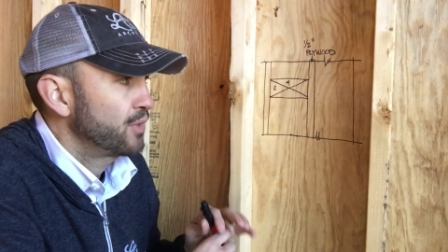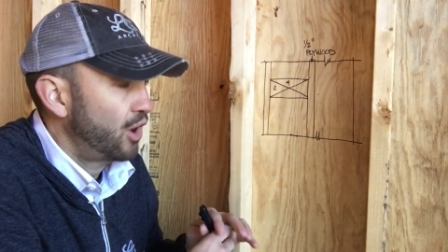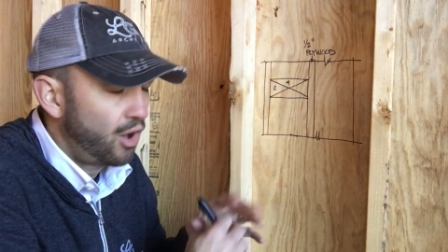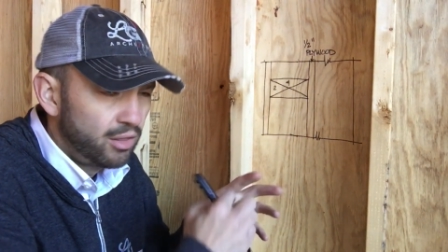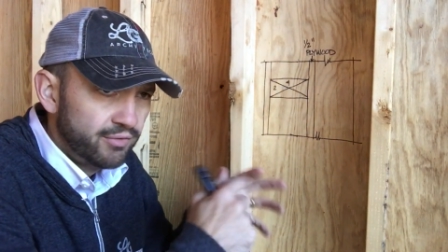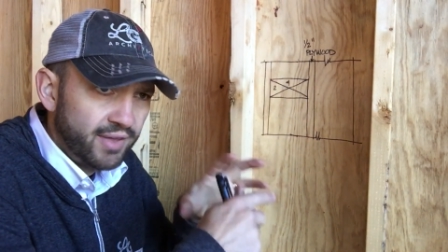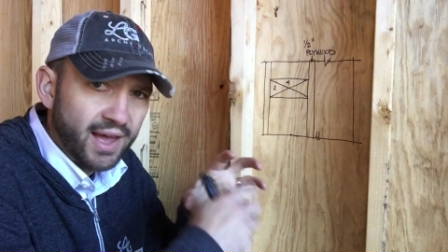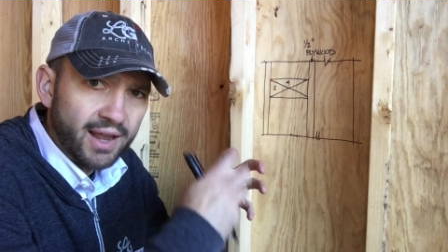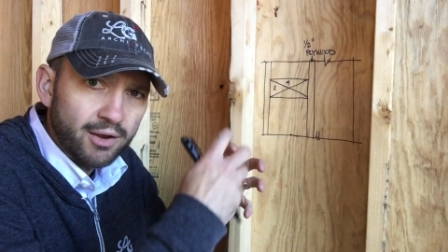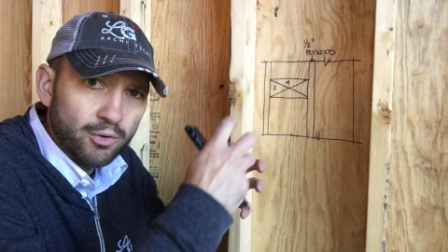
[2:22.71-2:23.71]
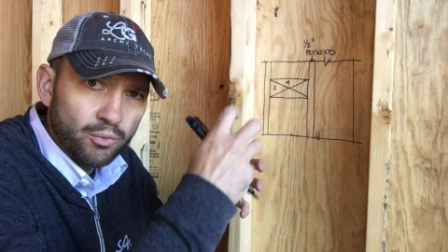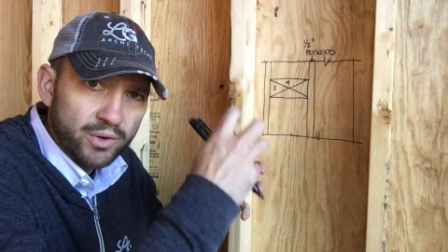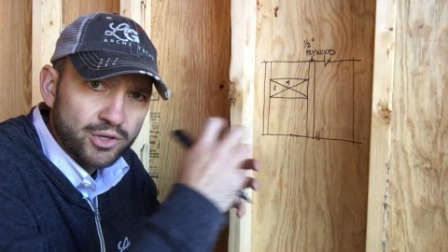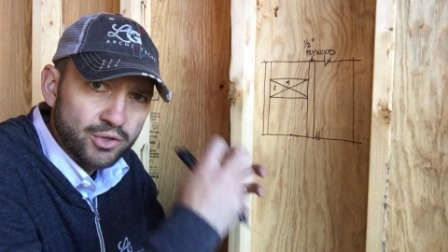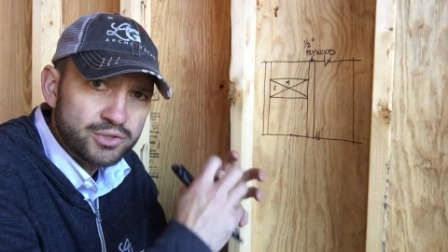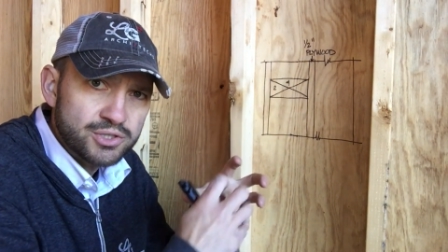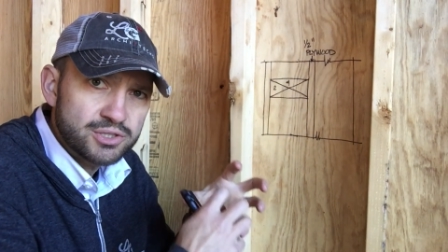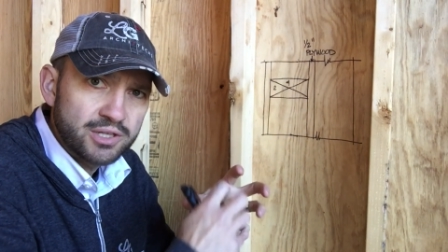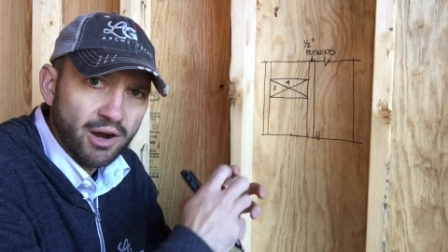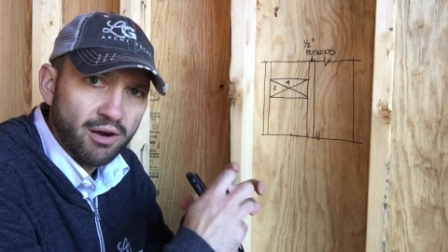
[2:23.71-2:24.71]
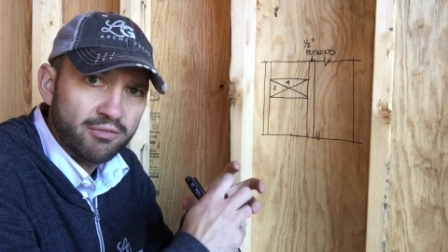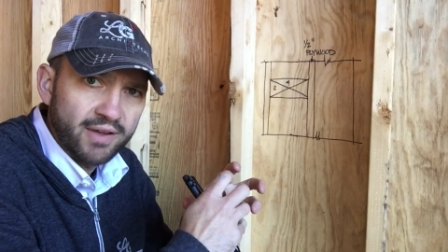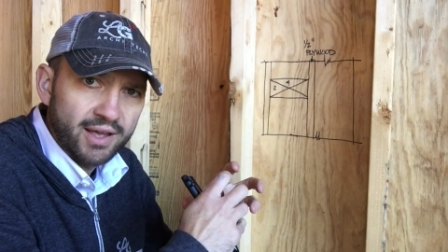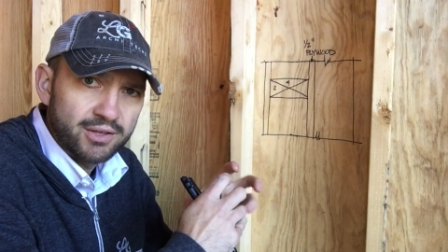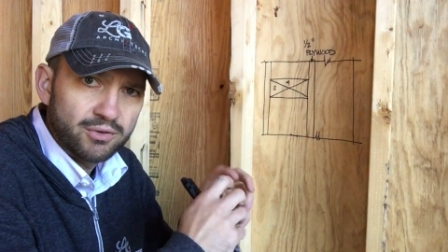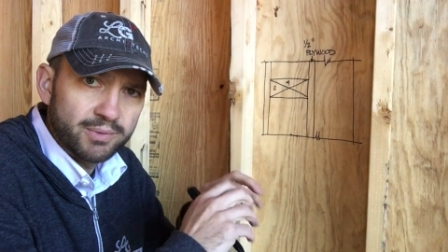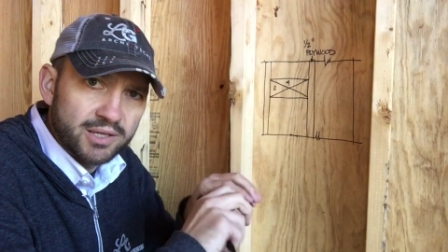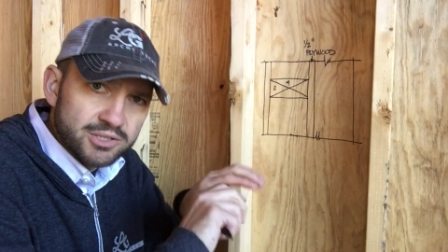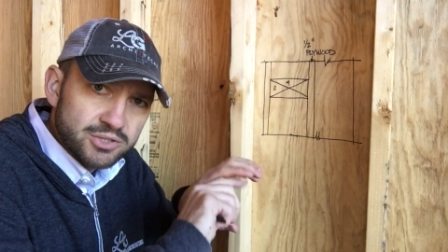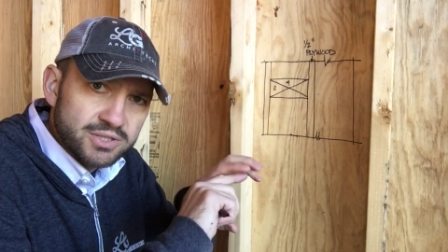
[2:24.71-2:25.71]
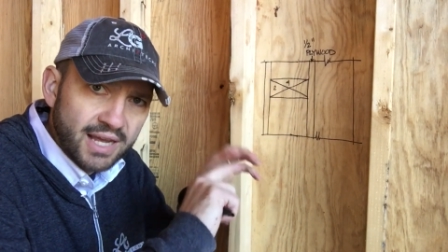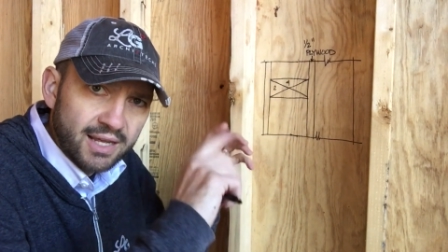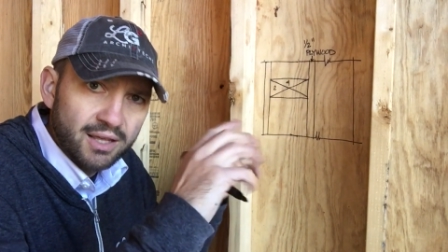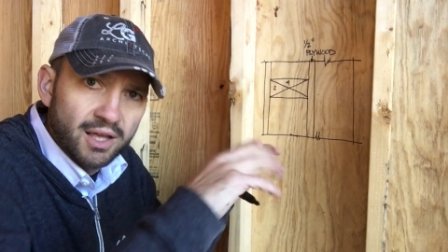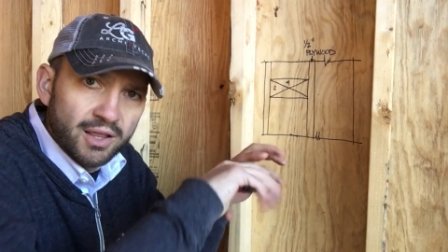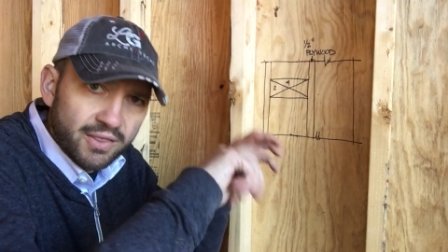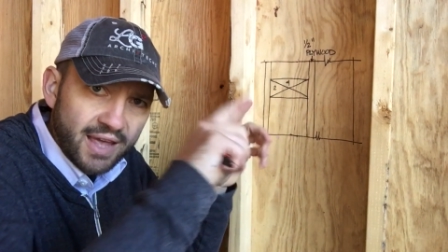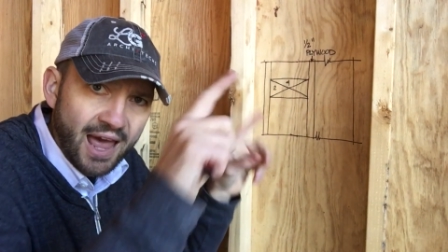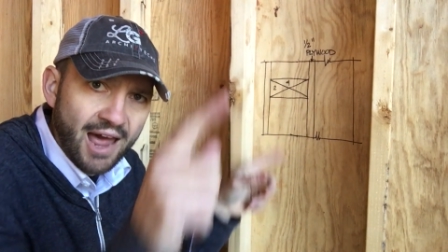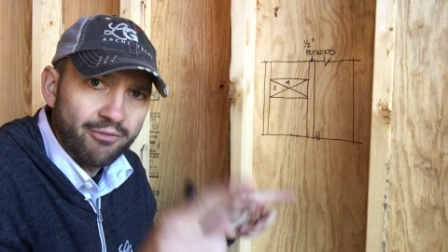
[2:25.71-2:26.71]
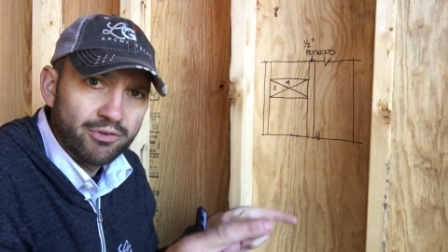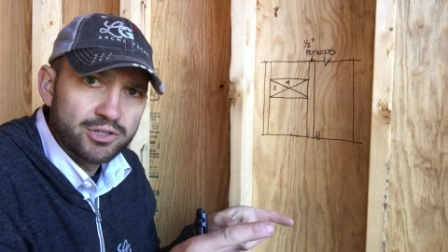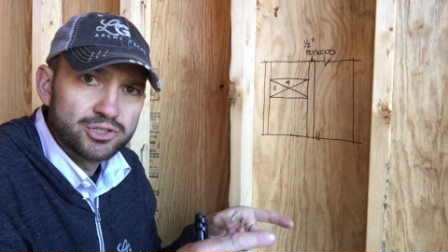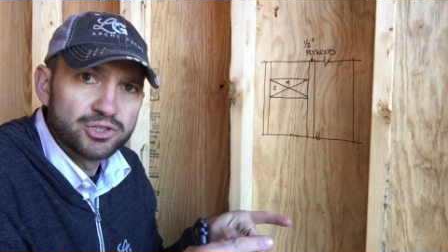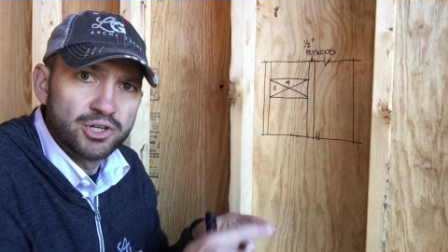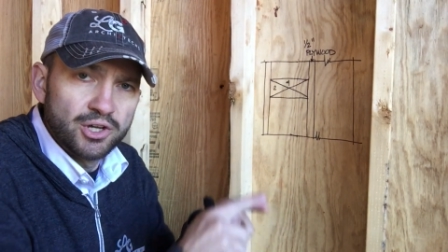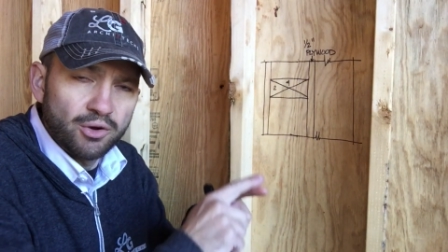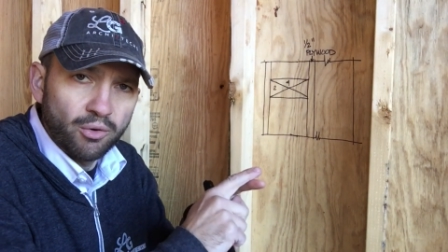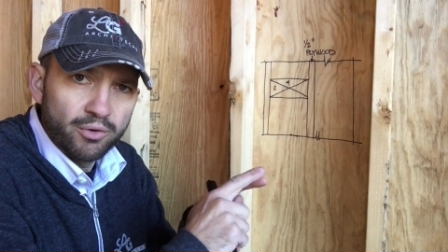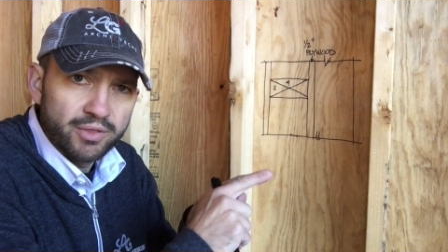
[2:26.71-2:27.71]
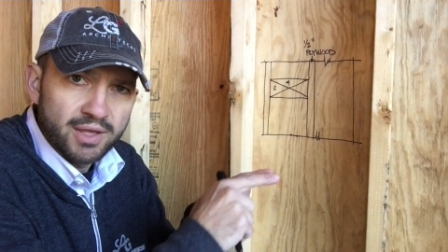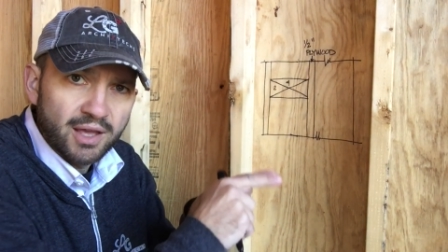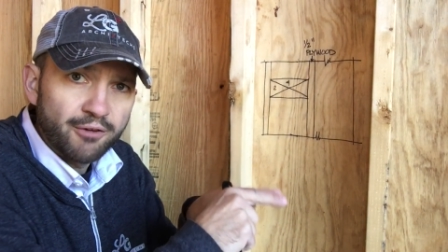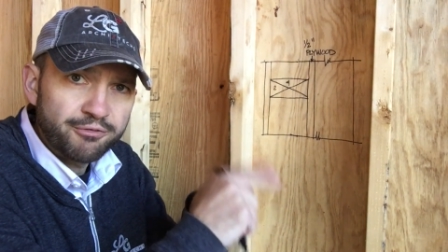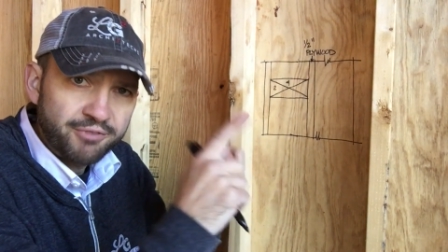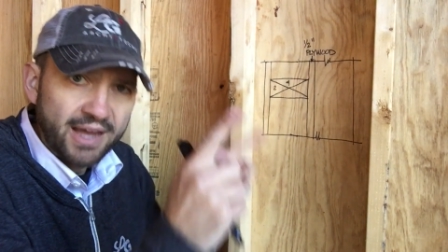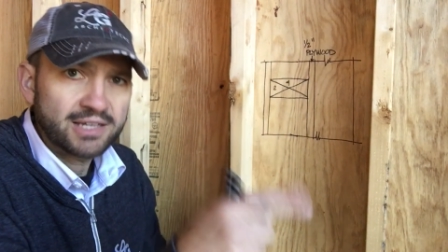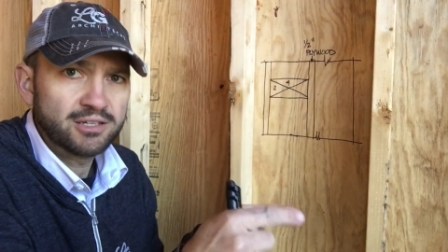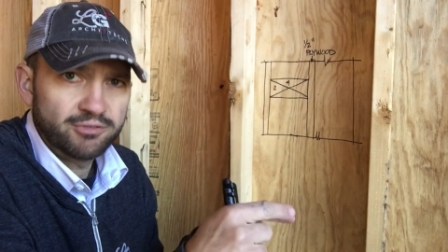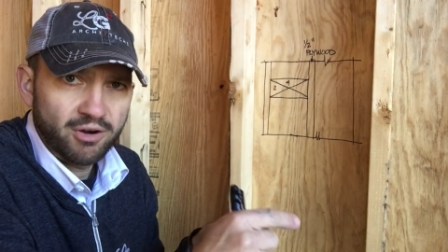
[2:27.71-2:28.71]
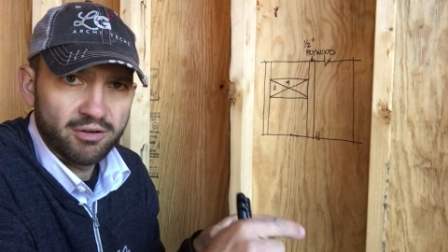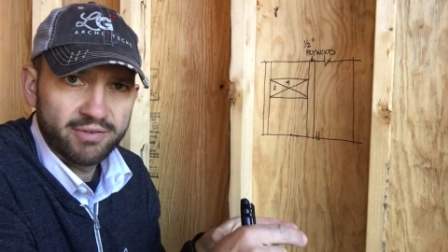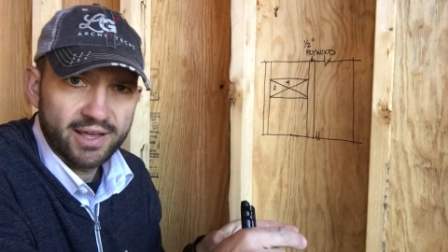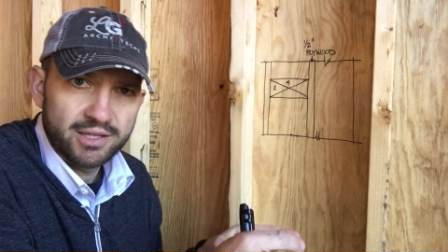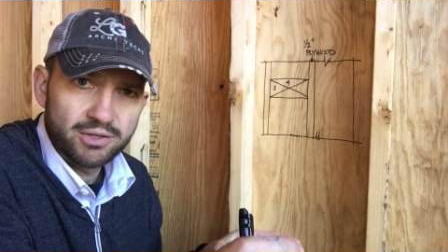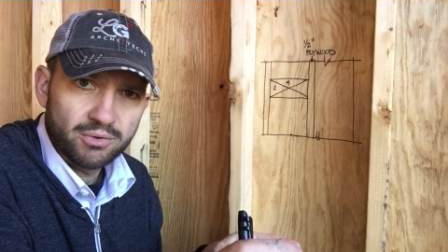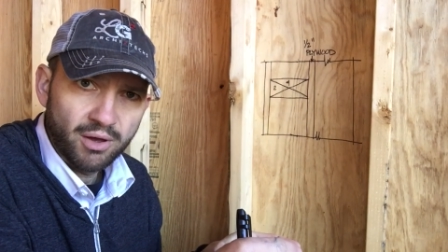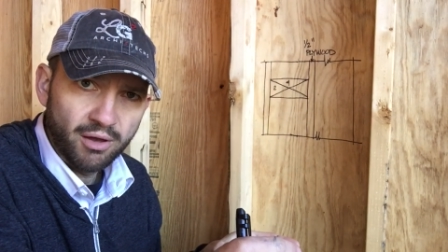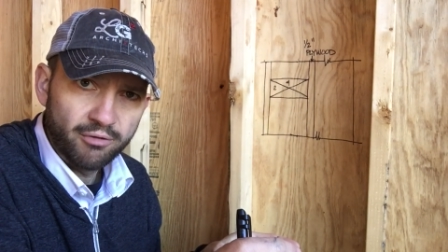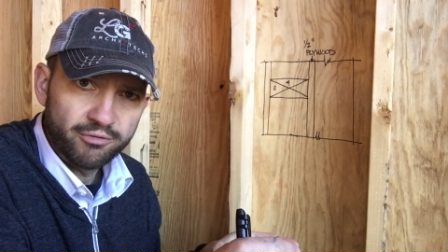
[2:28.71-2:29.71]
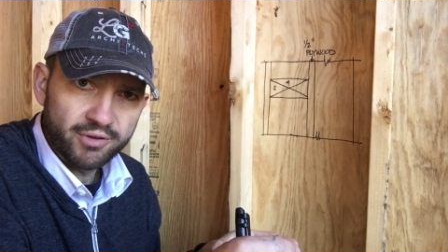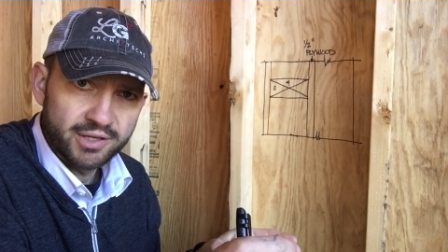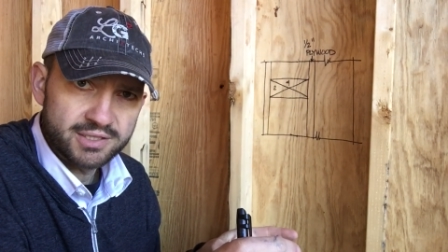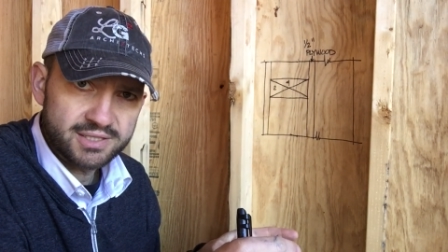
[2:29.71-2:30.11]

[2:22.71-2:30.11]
all of that reduces the R value because you take the average or the effective R value of an